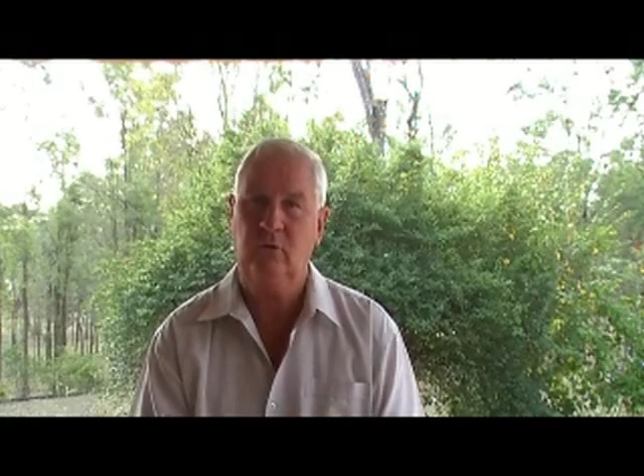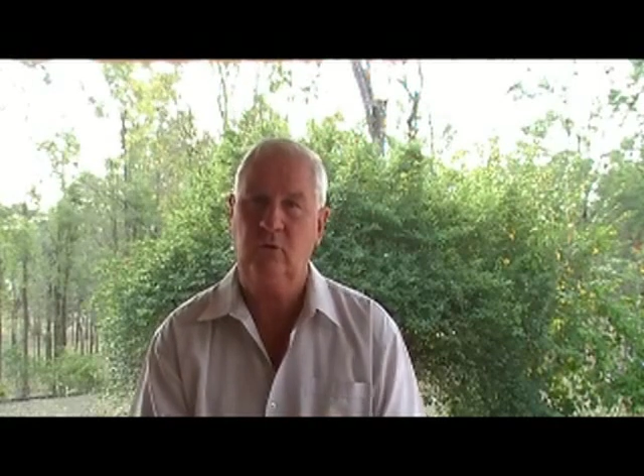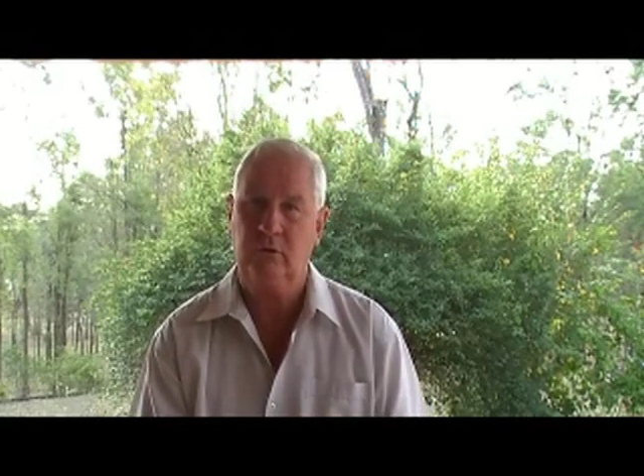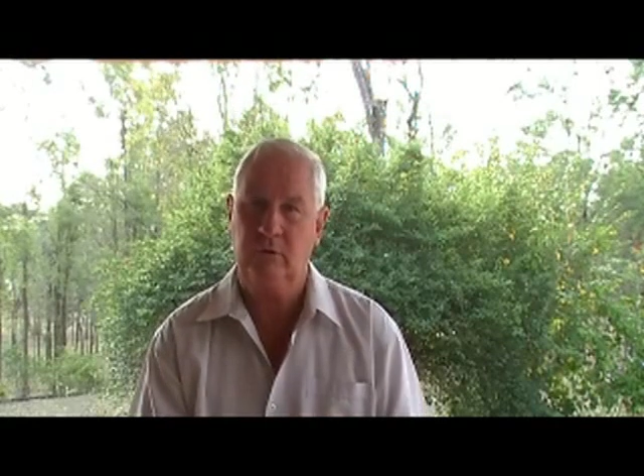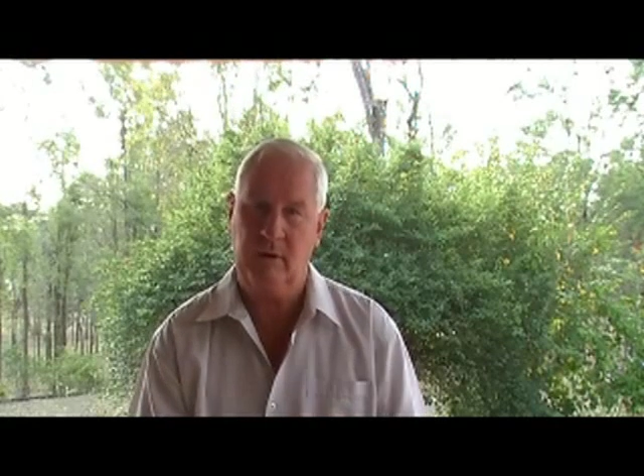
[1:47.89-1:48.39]

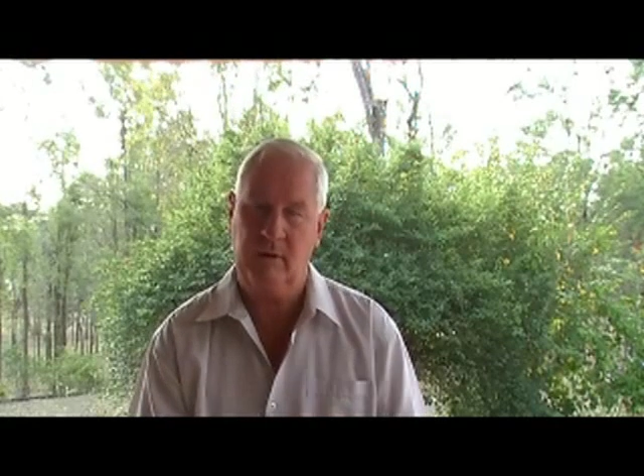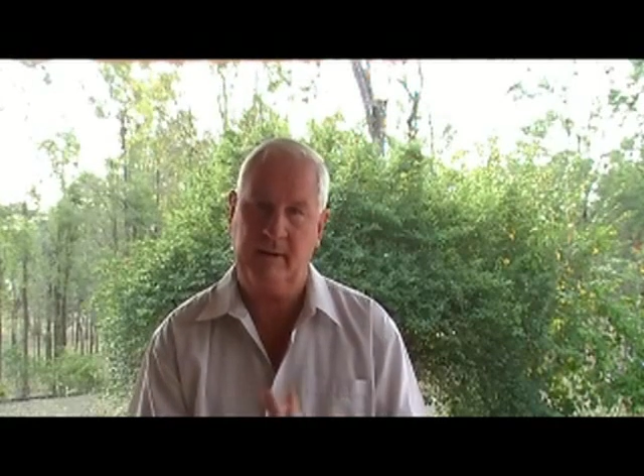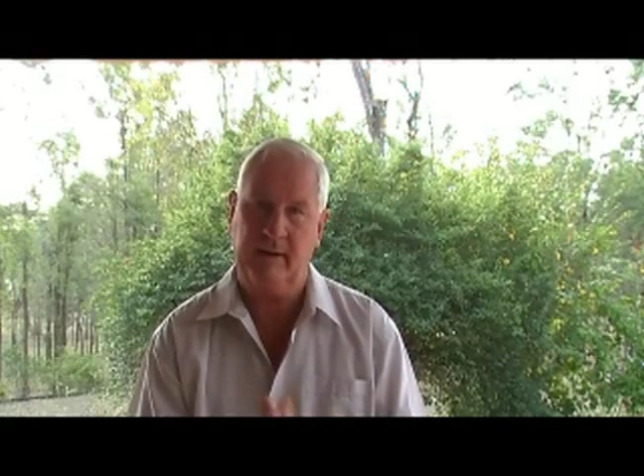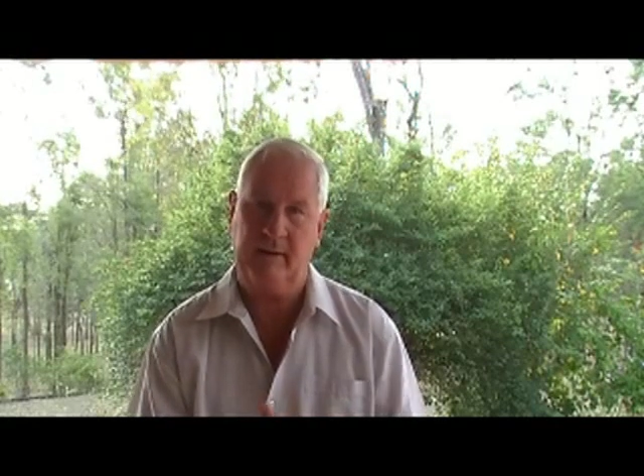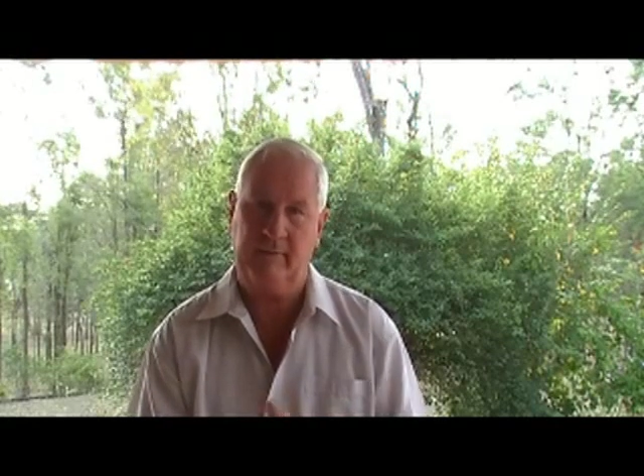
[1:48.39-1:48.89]
or you might
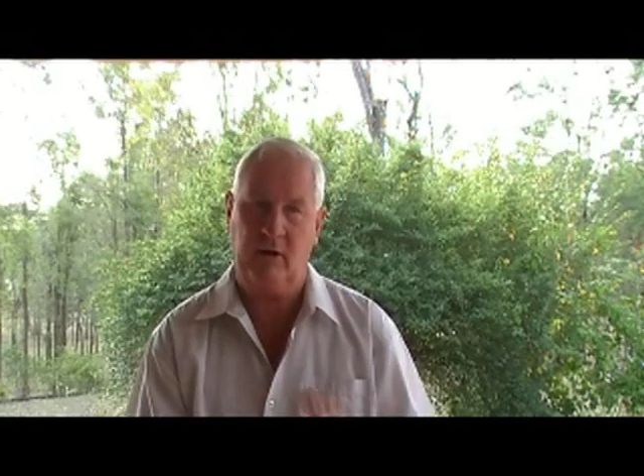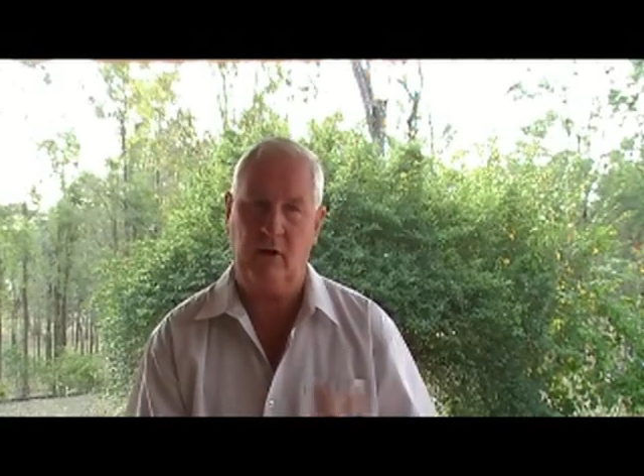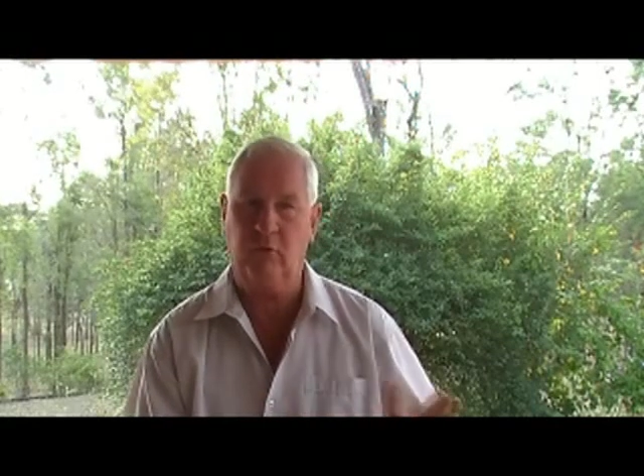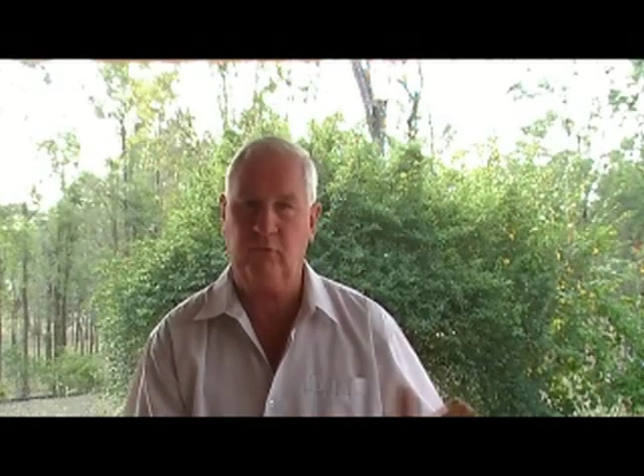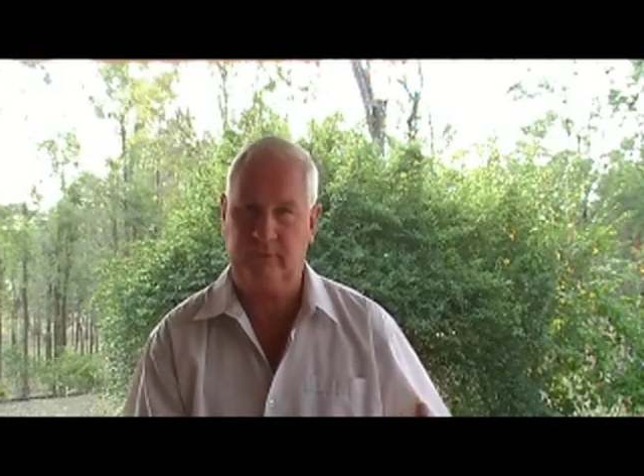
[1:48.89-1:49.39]
be able to have a
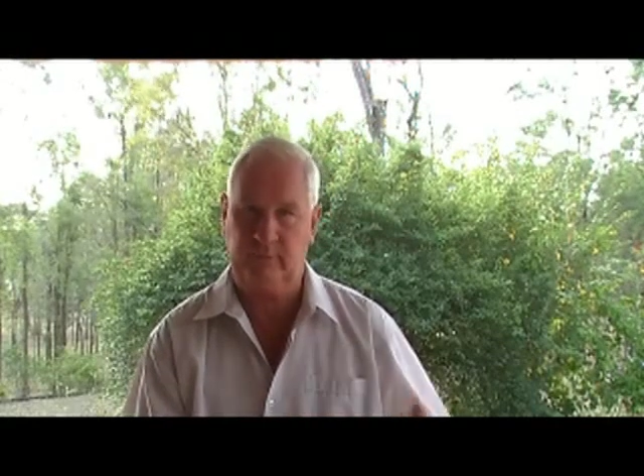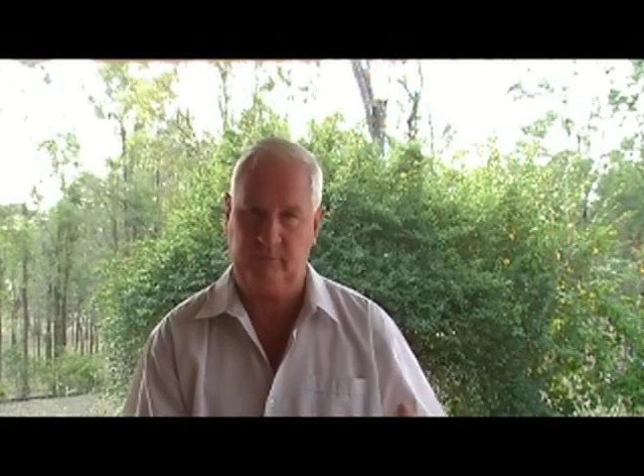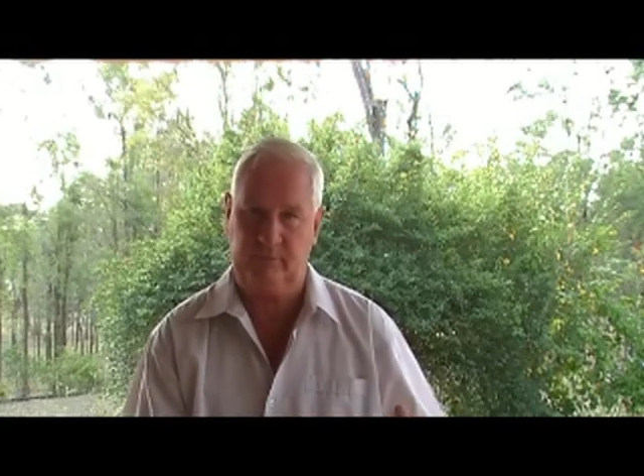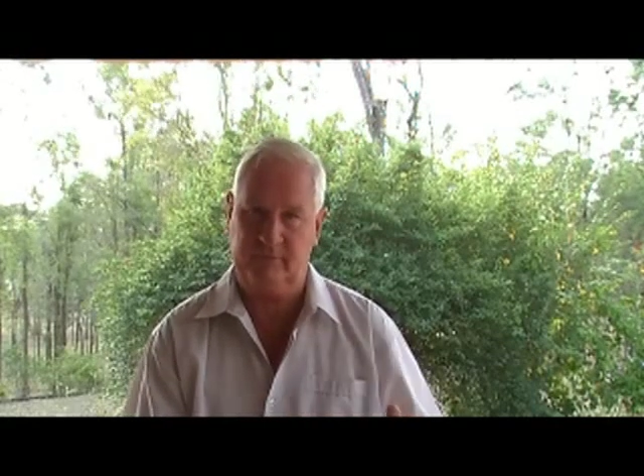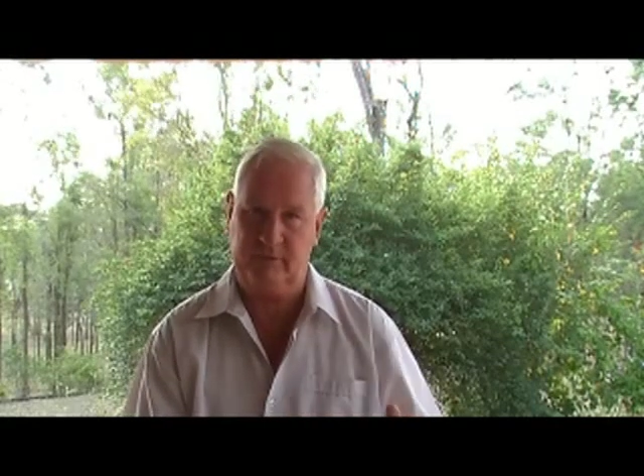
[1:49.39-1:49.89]
whole
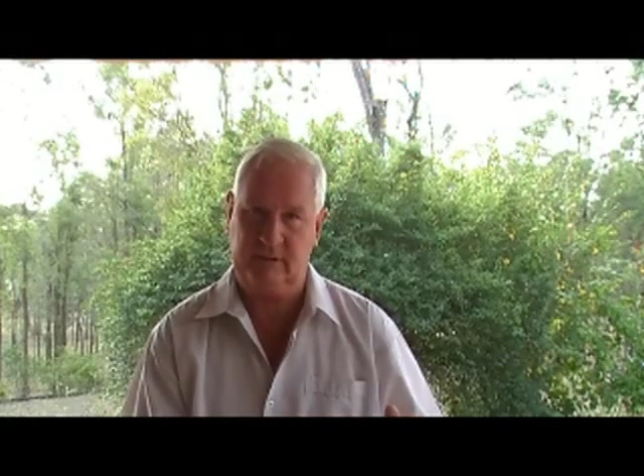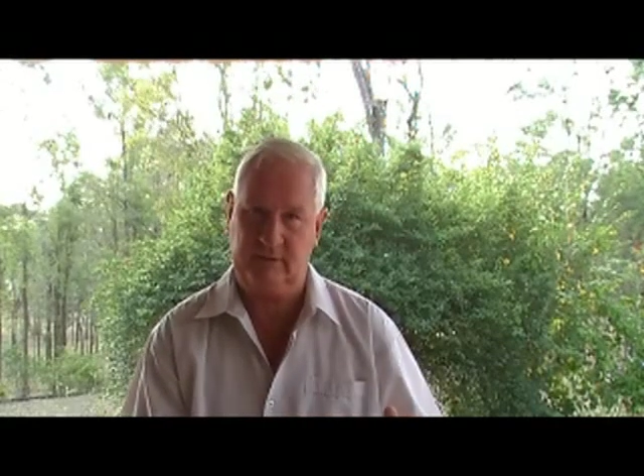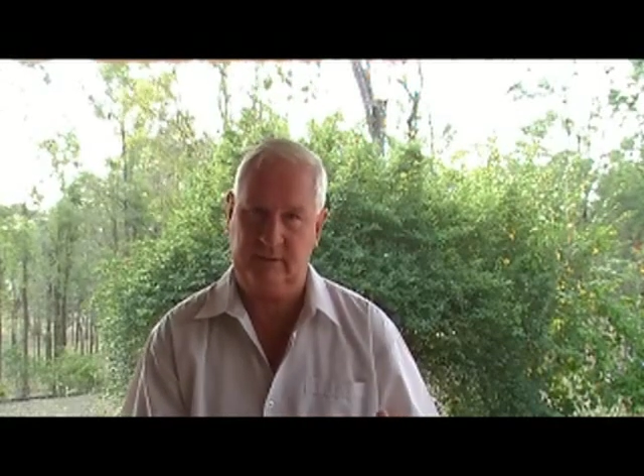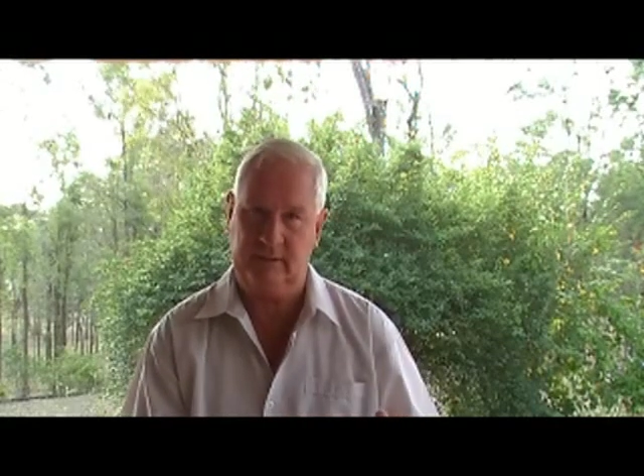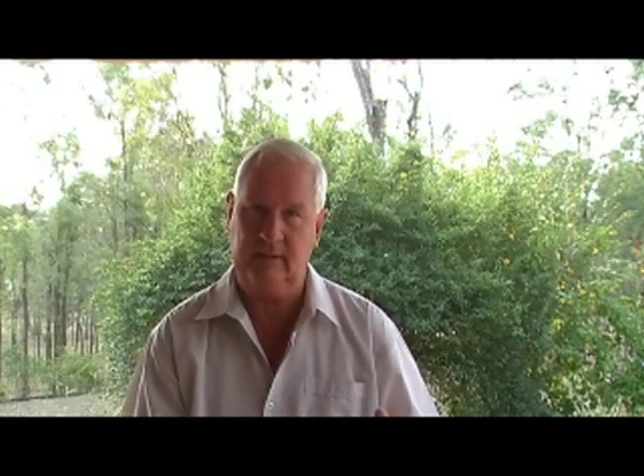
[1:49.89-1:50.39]
separate
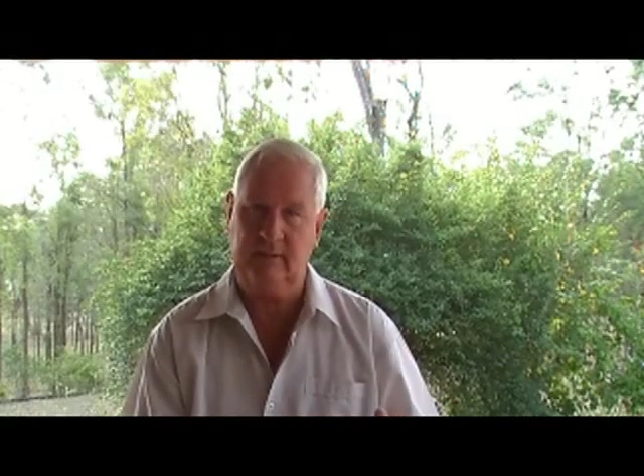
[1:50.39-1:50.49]
facility.